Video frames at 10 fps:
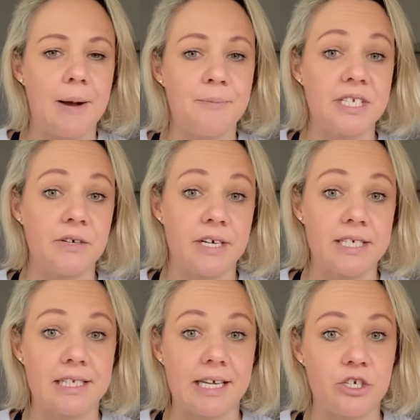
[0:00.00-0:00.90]

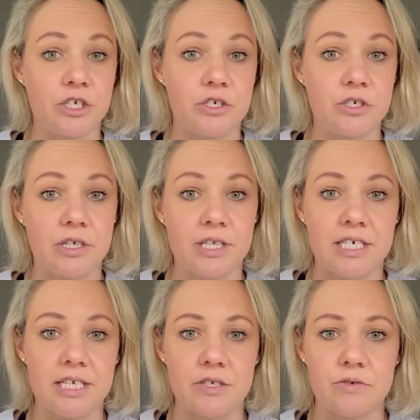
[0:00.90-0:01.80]
self-isolation due to their
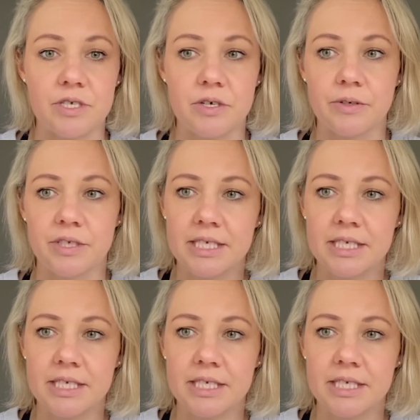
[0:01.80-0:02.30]
test results.